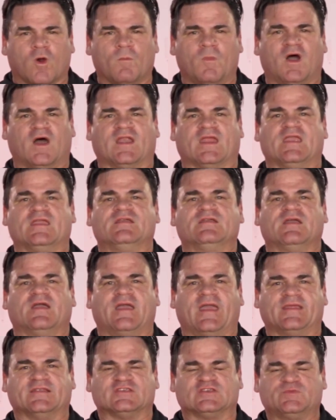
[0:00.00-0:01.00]
money
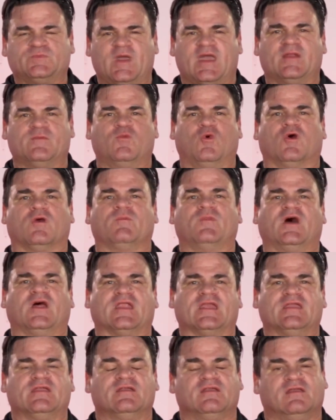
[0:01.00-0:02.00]
and spend more
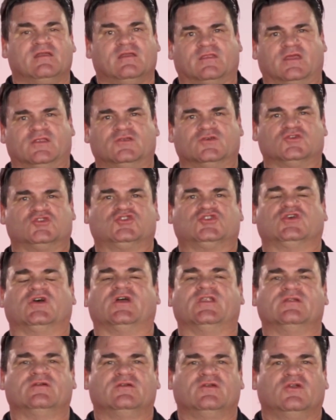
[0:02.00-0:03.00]
money than you
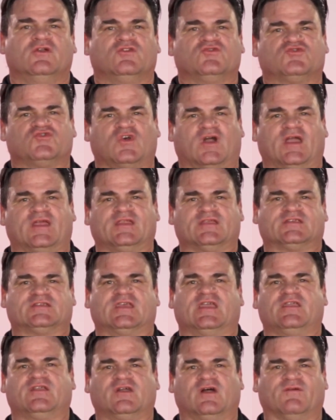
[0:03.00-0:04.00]
should trying to
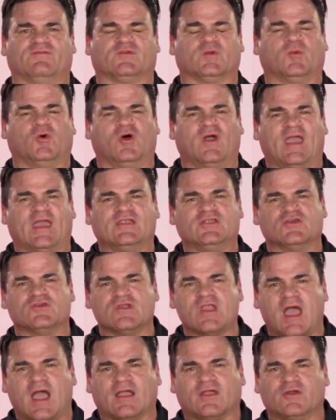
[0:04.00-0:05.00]
stay comfortable, and you're
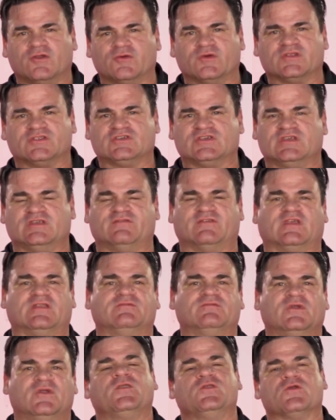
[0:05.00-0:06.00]
not going to achieve it.
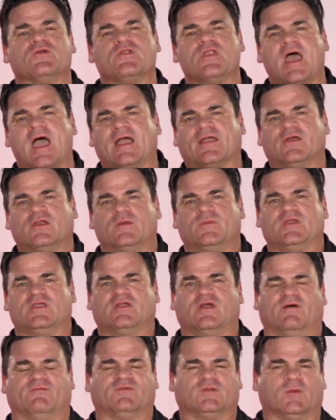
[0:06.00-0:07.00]
You're not going to be
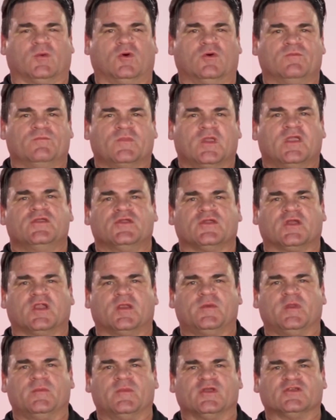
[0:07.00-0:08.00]
comfortable. You're going
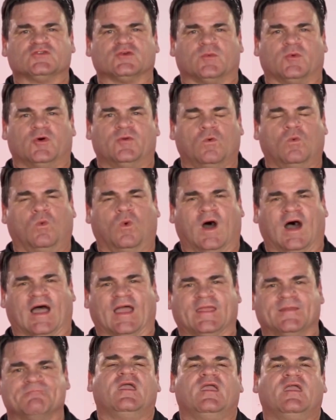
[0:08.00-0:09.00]
to be miserable.
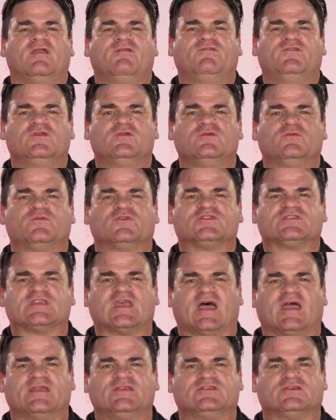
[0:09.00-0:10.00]
Why? If you
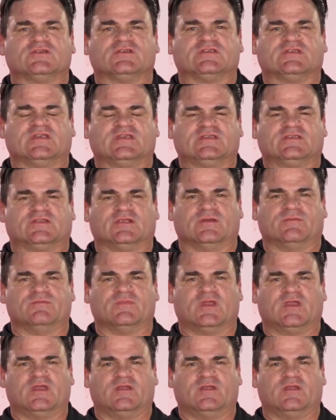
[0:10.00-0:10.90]
size your system